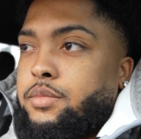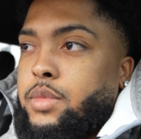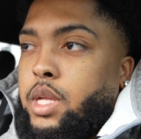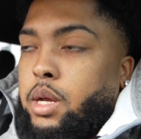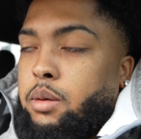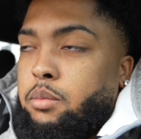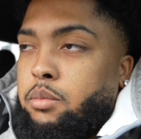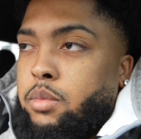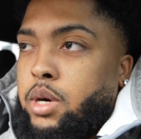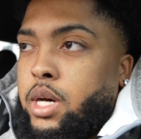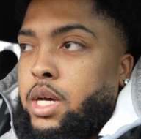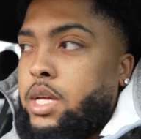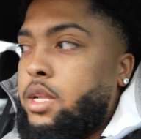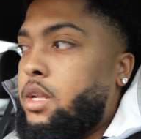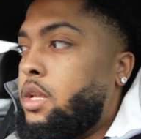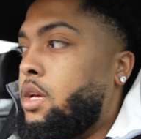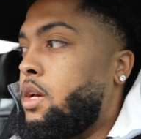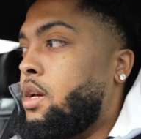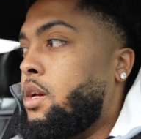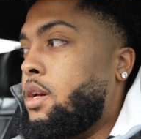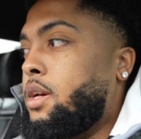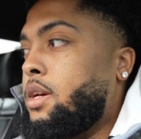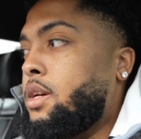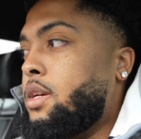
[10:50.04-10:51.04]
But
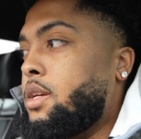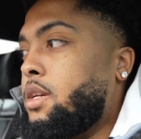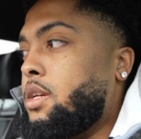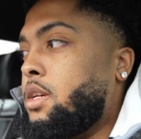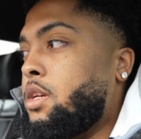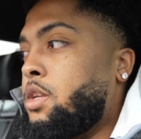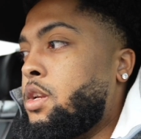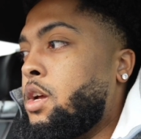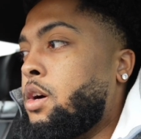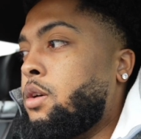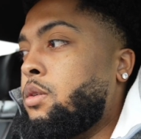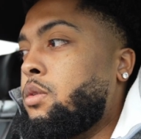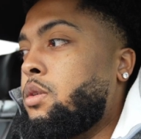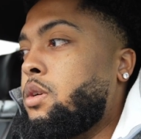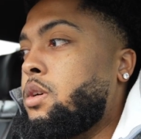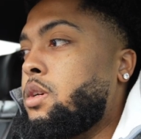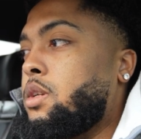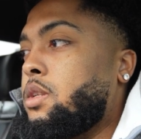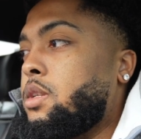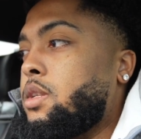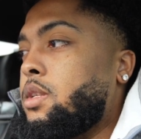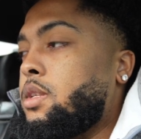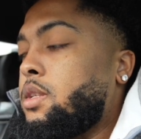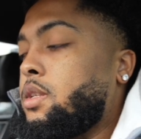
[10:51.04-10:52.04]
you know,
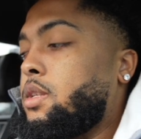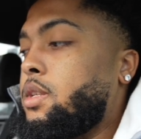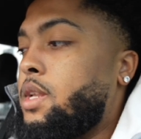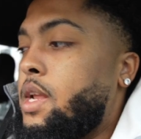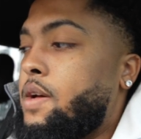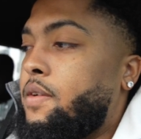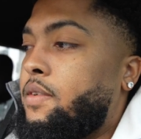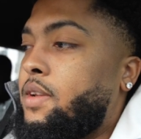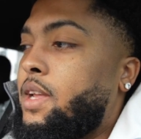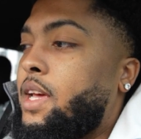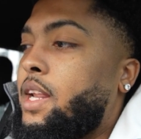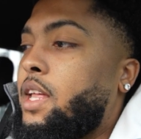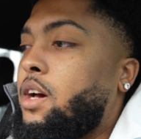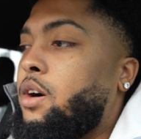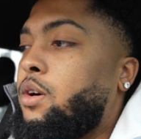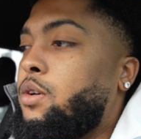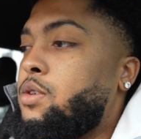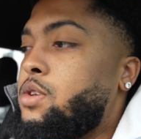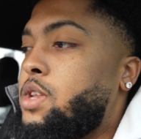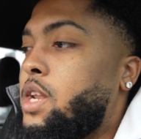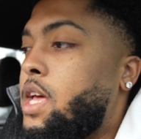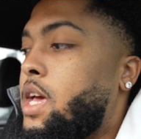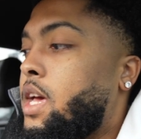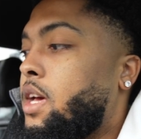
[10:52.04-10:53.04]
never let it hold
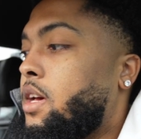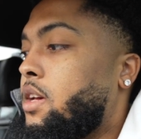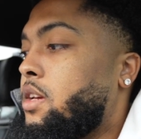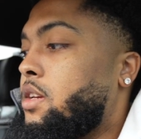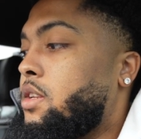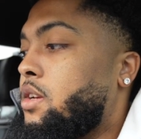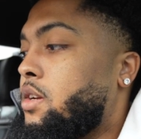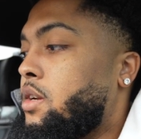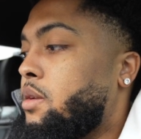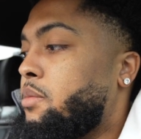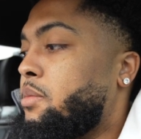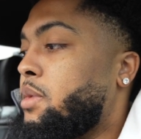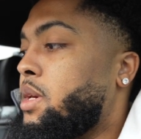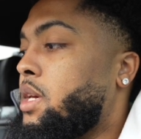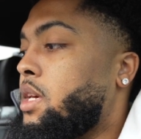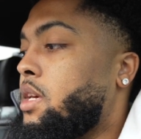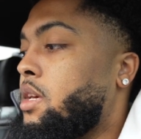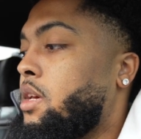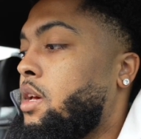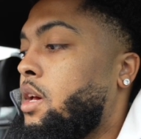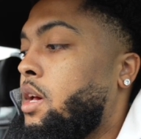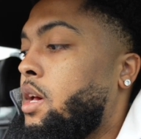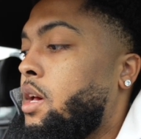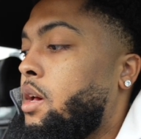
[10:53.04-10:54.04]
you down. You know what I mean?
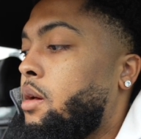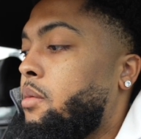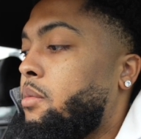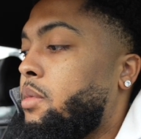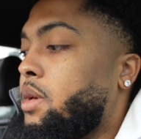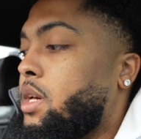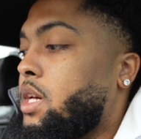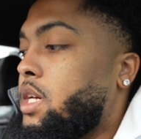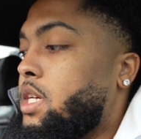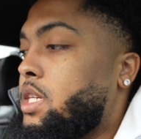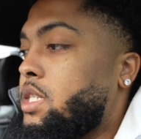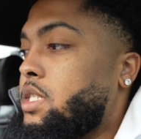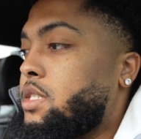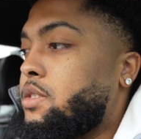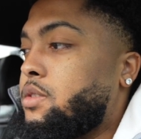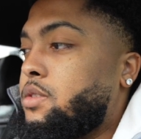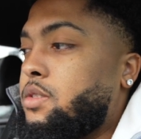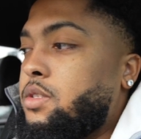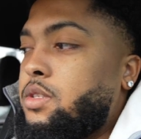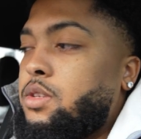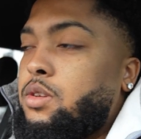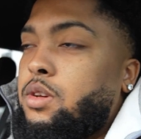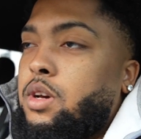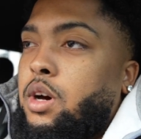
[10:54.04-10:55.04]
Because
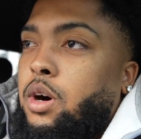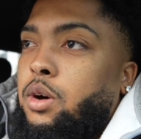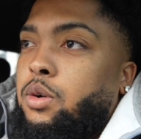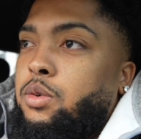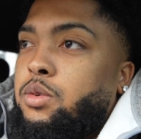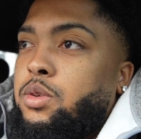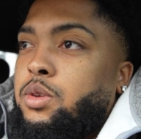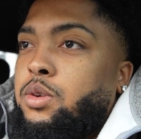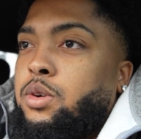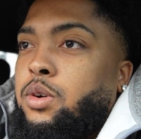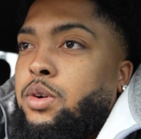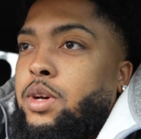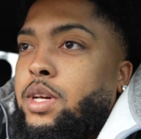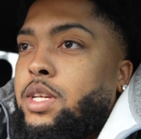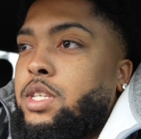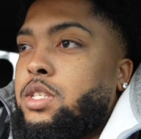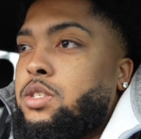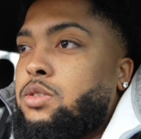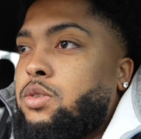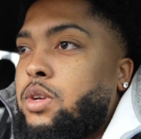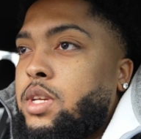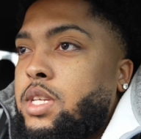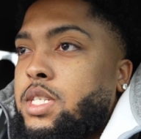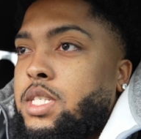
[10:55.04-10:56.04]
you gonna
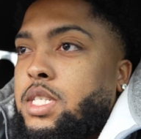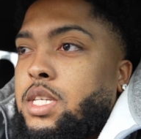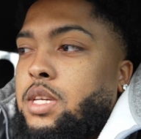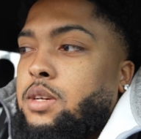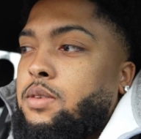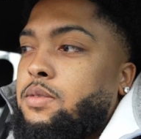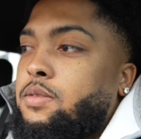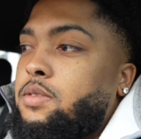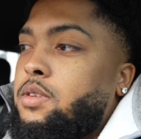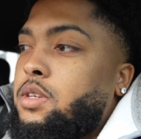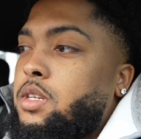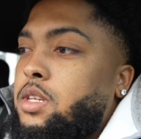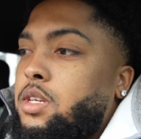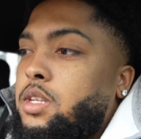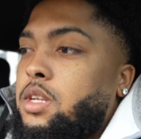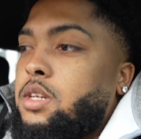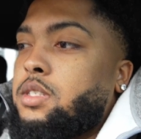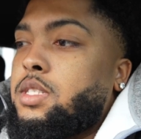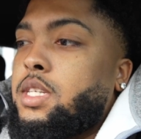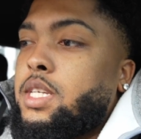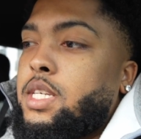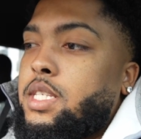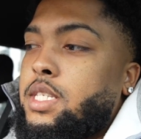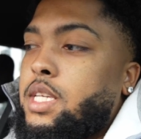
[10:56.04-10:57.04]
enjoy yourself. You know
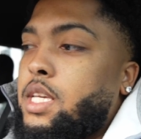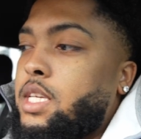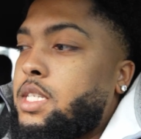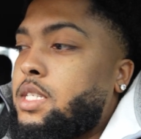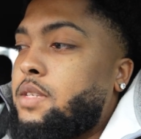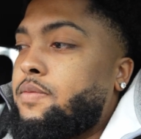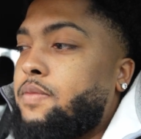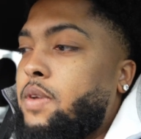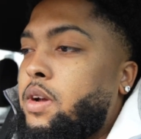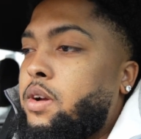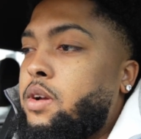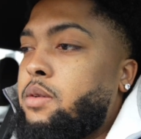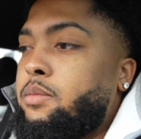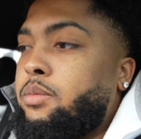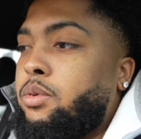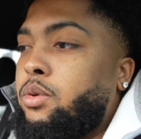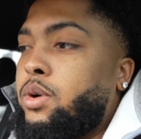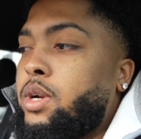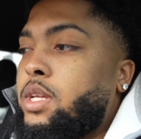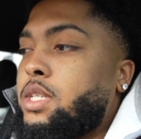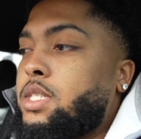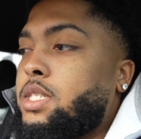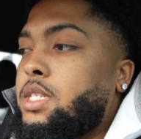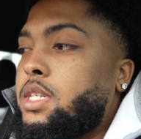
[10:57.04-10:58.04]
what I'm saying? It's very
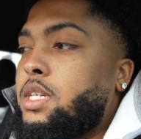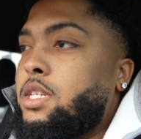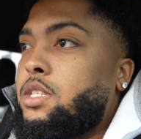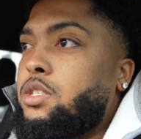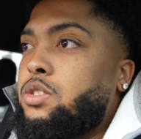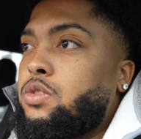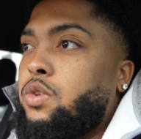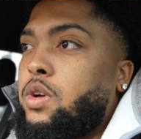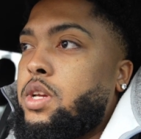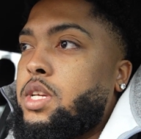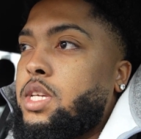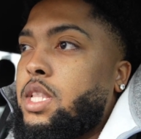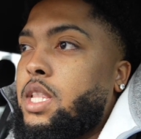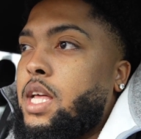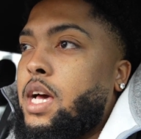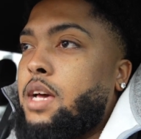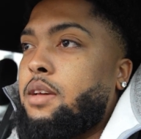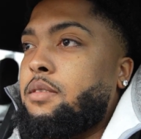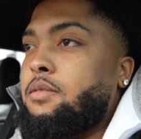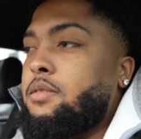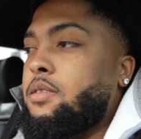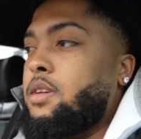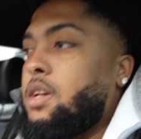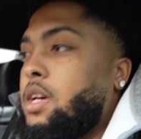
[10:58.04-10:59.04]
important to enjoy your
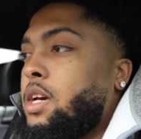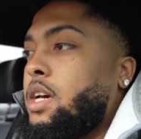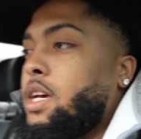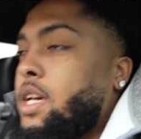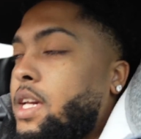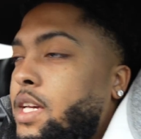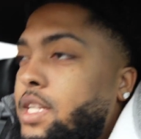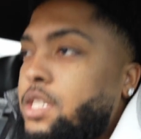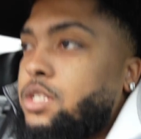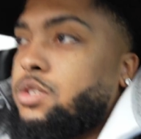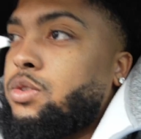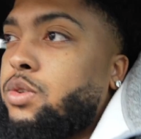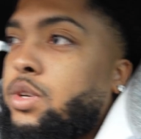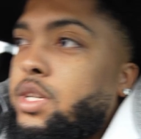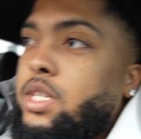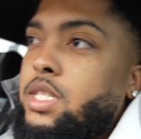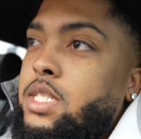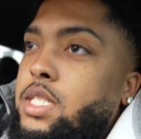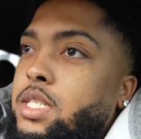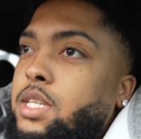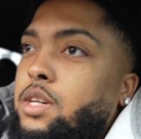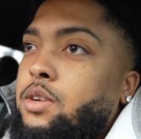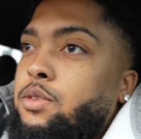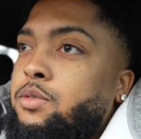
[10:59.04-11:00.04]
life, enjoy
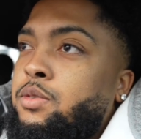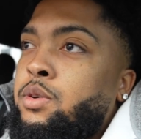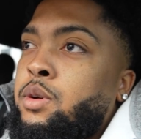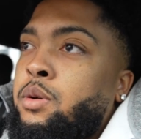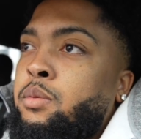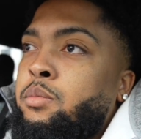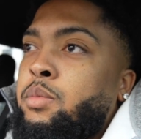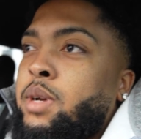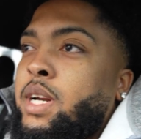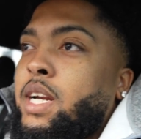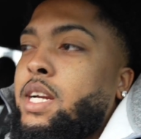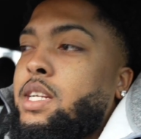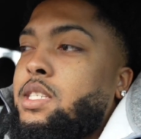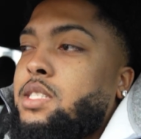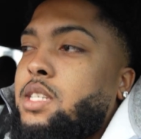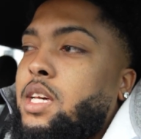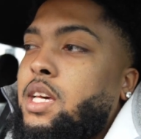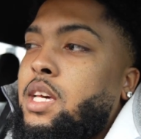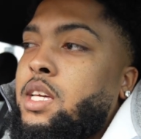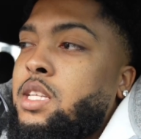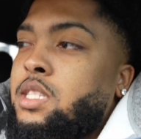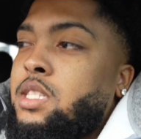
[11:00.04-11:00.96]
yourself, but at the same